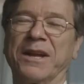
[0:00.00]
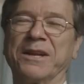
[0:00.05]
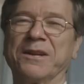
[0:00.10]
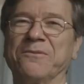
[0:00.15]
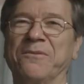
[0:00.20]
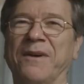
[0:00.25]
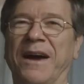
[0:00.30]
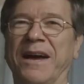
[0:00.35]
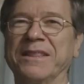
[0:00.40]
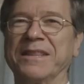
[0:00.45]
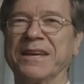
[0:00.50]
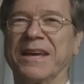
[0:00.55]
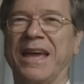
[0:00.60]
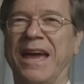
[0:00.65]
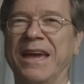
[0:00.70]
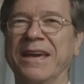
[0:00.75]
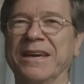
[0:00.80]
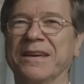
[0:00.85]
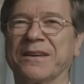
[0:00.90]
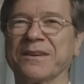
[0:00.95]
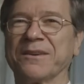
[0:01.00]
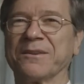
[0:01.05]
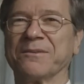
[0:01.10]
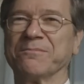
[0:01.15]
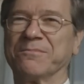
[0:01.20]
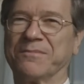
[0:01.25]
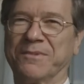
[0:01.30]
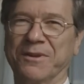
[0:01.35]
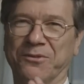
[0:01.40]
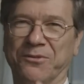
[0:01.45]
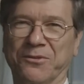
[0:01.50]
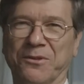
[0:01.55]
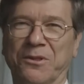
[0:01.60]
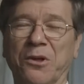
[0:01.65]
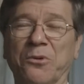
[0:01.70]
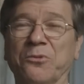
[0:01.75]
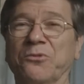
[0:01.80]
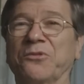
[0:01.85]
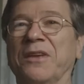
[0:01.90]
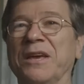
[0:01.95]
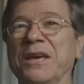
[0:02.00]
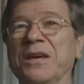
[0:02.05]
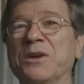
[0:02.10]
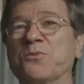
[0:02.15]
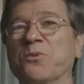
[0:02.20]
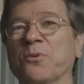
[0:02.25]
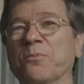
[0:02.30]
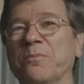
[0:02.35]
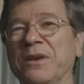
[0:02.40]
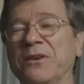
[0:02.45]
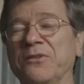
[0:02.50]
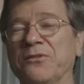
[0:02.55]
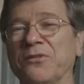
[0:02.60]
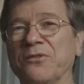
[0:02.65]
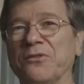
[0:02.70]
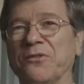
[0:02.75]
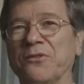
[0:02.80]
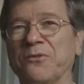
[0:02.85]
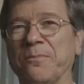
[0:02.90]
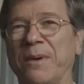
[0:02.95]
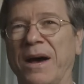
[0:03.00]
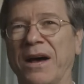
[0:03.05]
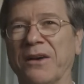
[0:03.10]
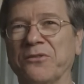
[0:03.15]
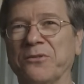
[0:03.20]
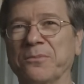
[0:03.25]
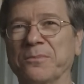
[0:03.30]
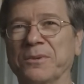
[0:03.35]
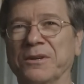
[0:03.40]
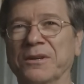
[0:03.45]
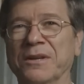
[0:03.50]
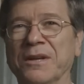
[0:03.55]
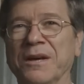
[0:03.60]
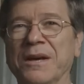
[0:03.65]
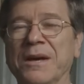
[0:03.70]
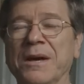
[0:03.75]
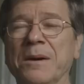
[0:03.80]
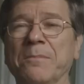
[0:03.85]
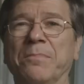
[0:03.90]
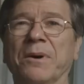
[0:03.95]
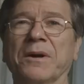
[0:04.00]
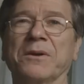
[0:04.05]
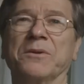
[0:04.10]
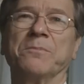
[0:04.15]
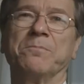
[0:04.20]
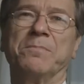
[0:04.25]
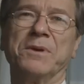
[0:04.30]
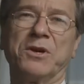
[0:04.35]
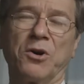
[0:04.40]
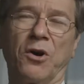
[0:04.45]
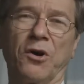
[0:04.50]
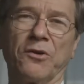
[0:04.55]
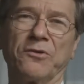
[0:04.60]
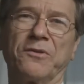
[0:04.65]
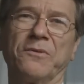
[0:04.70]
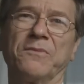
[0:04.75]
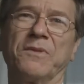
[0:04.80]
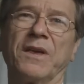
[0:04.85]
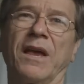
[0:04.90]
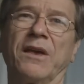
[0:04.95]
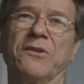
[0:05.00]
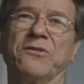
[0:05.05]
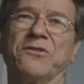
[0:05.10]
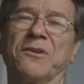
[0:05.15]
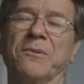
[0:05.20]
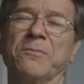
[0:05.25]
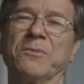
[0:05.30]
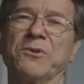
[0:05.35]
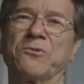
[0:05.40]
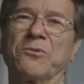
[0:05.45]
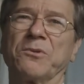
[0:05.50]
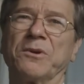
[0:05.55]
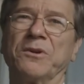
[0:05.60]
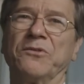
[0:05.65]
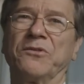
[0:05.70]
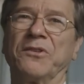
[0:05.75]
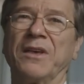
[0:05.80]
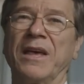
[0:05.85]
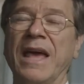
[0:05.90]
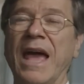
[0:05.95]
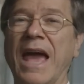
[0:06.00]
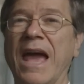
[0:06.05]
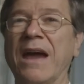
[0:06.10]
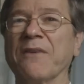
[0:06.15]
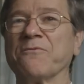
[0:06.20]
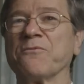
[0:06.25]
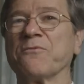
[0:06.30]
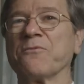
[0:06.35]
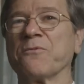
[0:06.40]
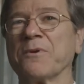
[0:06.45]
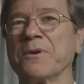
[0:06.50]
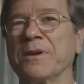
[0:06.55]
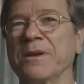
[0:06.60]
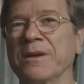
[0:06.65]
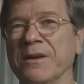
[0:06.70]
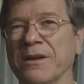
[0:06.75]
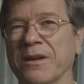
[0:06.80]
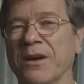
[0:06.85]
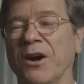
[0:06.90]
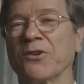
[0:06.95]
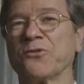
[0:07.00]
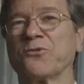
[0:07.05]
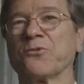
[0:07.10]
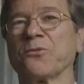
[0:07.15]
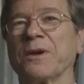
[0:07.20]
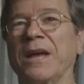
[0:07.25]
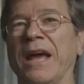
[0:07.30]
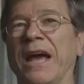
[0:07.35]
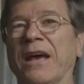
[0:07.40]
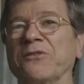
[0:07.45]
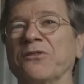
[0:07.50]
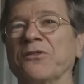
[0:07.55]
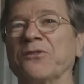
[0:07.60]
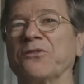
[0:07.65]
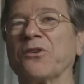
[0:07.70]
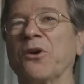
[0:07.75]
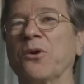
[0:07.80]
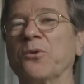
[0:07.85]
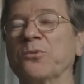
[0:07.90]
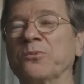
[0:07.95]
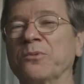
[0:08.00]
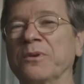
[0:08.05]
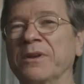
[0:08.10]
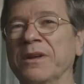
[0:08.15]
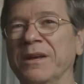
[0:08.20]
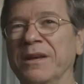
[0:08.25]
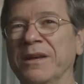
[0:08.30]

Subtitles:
to divide the cake in as close to equal pieces as possible. But because of the asymmetries, every country has its own